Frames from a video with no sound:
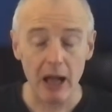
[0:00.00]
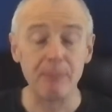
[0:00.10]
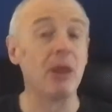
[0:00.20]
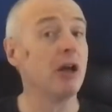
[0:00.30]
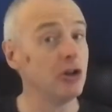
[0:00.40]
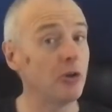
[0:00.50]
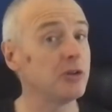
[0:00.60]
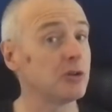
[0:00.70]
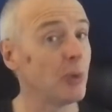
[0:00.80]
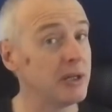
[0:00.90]
Not
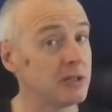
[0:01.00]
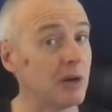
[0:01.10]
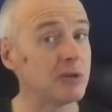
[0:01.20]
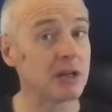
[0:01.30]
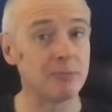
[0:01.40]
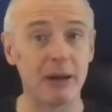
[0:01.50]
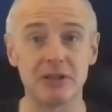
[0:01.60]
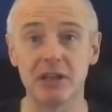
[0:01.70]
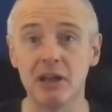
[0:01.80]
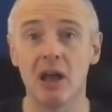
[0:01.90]
as sweet as I was
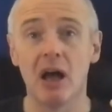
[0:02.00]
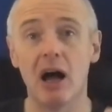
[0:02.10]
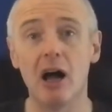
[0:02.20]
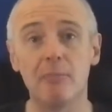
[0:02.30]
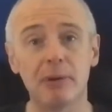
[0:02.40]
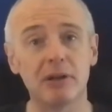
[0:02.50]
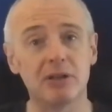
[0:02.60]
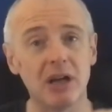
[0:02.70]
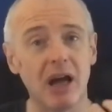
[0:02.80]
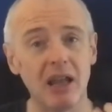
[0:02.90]
expecting,
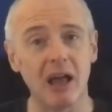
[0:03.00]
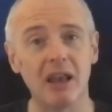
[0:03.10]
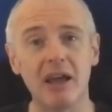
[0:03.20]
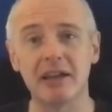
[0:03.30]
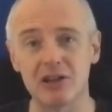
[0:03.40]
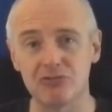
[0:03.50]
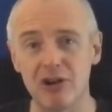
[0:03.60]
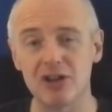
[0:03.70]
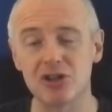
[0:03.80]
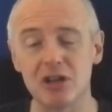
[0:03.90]
but I like its
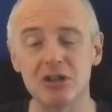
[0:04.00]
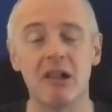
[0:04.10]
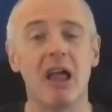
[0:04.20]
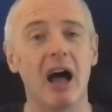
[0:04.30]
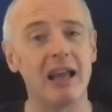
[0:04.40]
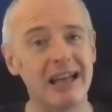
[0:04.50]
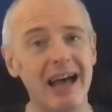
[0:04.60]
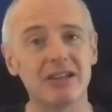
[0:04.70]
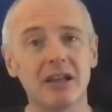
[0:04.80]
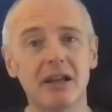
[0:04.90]
richness. It
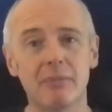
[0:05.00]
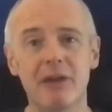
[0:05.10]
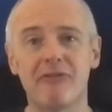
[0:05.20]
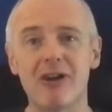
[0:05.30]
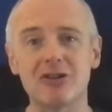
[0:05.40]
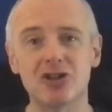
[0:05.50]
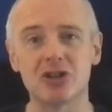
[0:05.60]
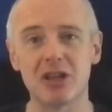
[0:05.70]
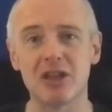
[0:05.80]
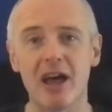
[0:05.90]
has a little bit of
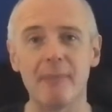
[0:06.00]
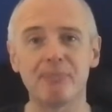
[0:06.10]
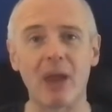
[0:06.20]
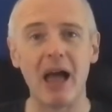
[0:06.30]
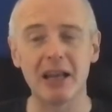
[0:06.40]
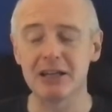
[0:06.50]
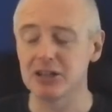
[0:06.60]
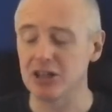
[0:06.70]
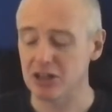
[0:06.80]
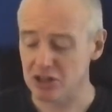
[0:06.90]
freshness in there,
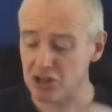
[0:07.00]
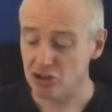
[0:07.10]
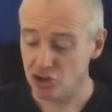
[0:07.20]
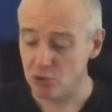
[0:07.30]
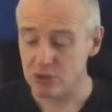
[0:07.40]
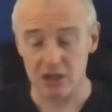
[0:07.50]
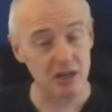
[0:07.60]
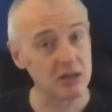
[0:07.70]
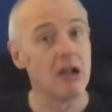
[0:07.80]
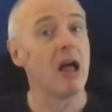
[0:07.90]
and there's this
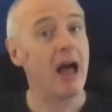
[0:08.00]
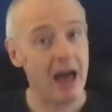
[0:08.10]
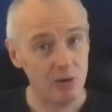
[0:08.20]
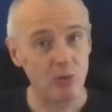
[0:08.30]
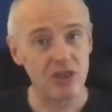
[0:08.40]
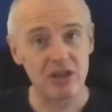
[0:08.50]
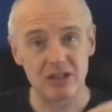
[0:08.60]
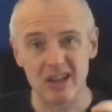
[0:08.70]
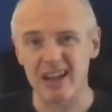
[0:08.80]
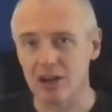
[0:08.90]
juiciness. And with this
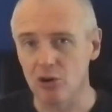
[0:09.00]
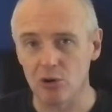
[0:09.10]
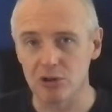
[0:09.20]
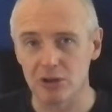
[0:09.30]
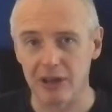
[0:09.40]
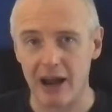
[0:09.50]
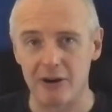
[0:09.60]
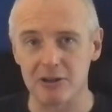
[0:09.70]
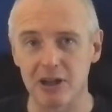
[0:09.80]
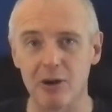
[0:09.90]
slight cordial
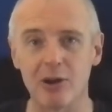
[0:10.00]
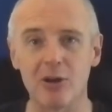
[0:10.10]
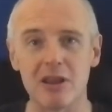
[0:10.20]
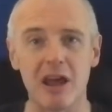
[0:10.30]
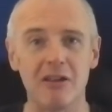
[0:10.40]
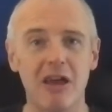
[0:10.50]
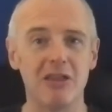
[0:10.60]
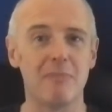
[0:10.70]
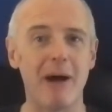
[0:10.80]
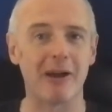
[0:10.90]
character going on
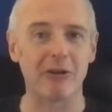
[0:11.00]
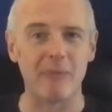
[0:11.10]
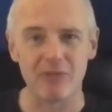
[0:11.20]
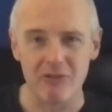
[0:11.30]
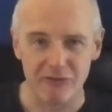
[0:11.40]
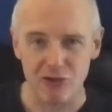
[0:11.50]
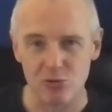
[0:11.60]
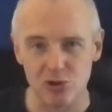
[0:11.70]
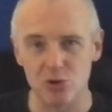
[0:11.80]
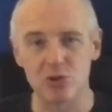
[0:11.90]
in the background,
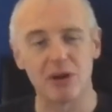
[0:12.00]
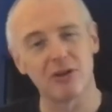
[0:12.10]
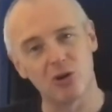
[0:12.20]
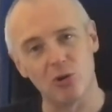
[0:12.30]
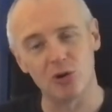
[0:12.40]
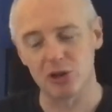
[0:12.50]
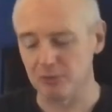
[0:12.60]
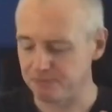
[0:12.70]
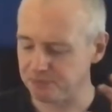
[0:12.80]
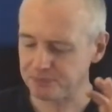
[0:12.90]
fruit juice,
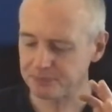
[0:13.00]
cordial,